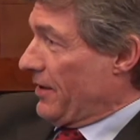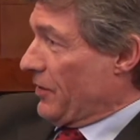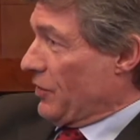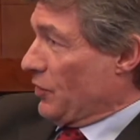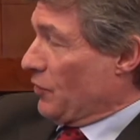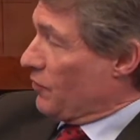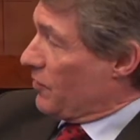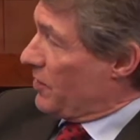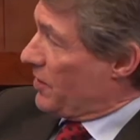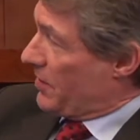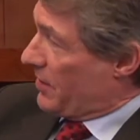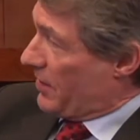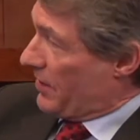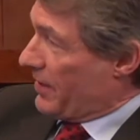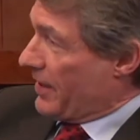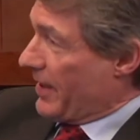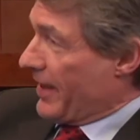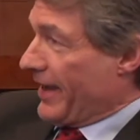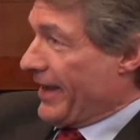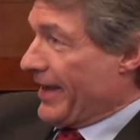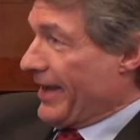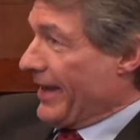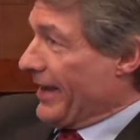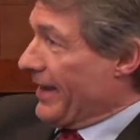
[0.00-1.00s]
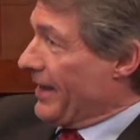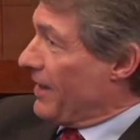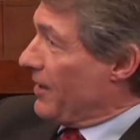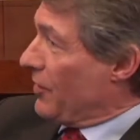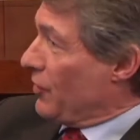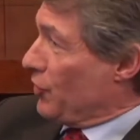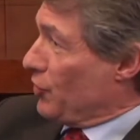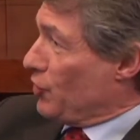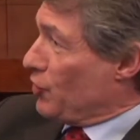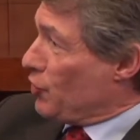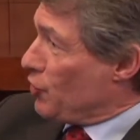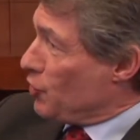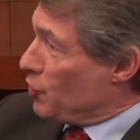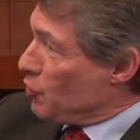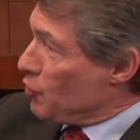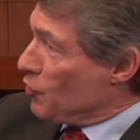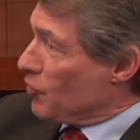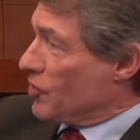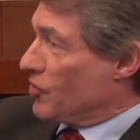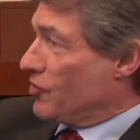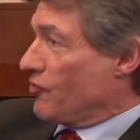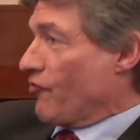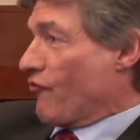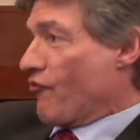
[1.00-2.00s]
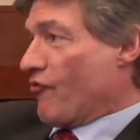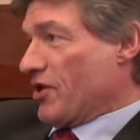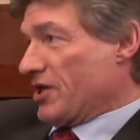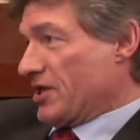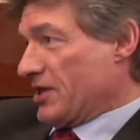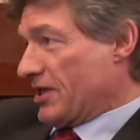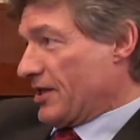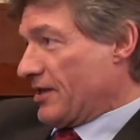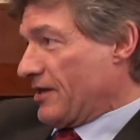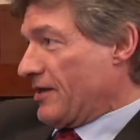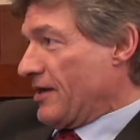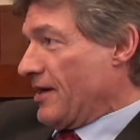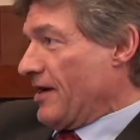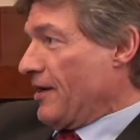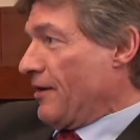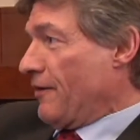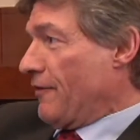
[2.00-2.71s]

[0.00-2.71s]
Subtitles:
you see a huge risk